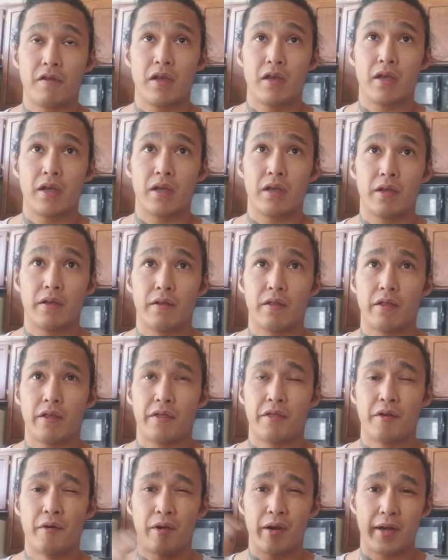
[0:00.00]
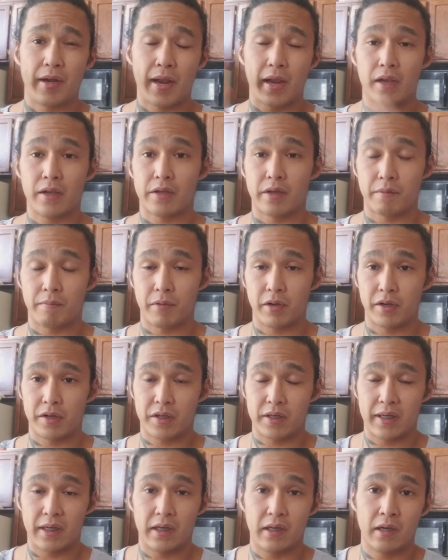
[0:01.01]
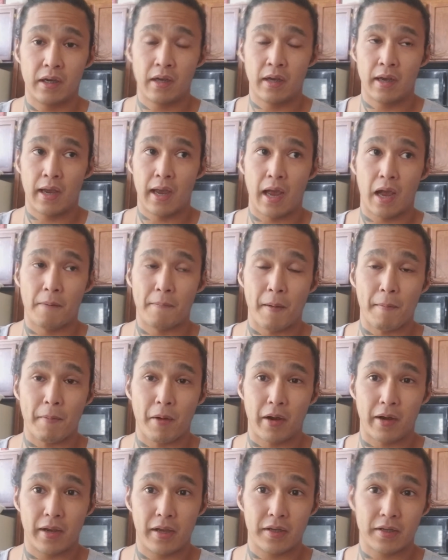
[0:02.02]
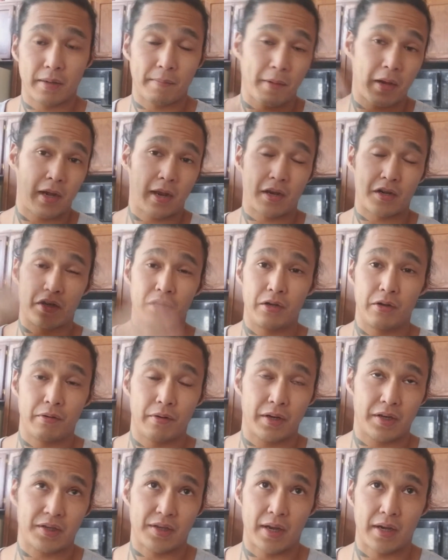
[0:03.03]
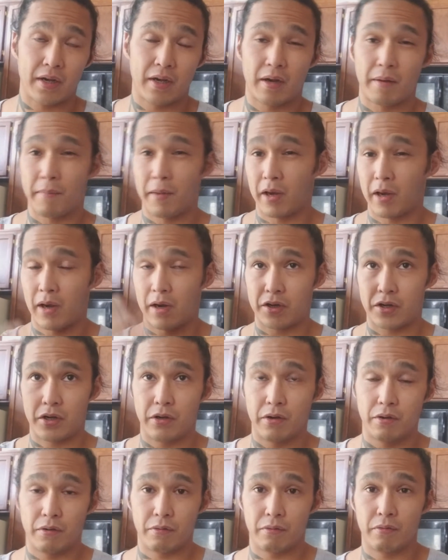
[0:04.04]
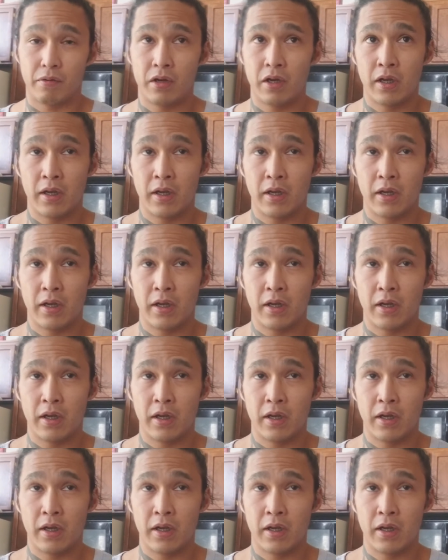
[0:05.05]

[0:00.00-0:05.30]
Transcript: the the 30 days i'm going to see how my body is i might actually do extended i might actually go